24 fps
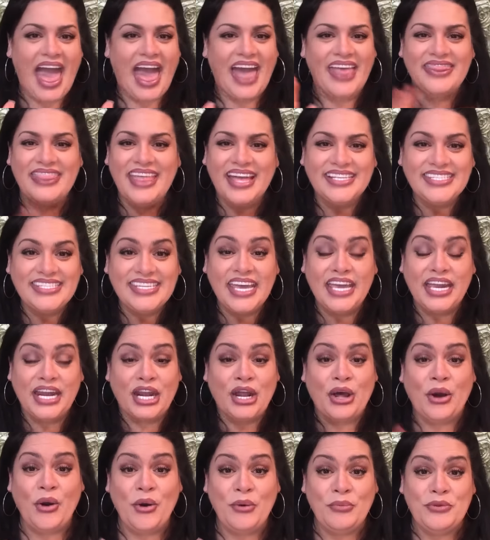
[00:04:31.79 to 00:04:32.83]
And that's it. And
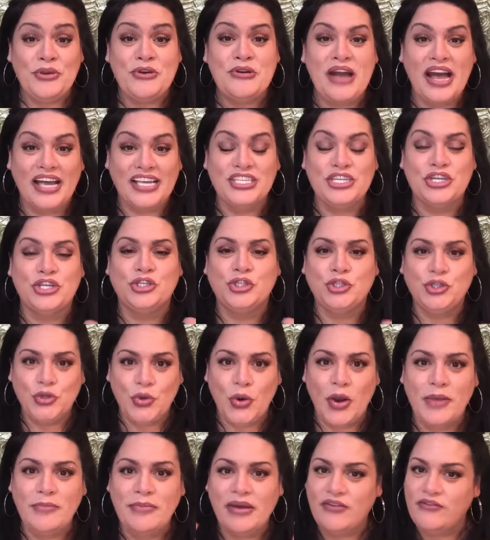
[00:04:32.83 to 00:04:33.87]
I hope you guys
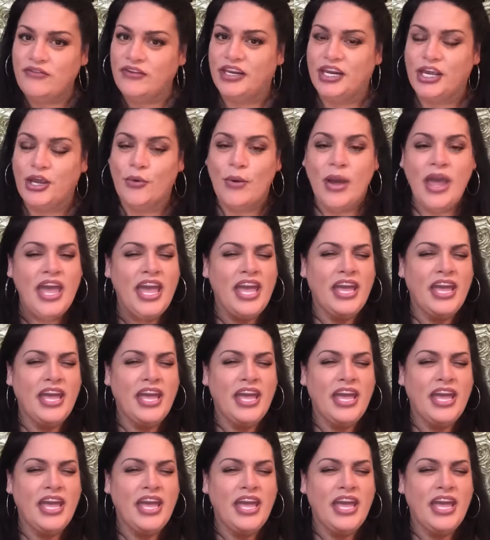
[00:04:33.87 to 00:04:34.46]
enjoy my video.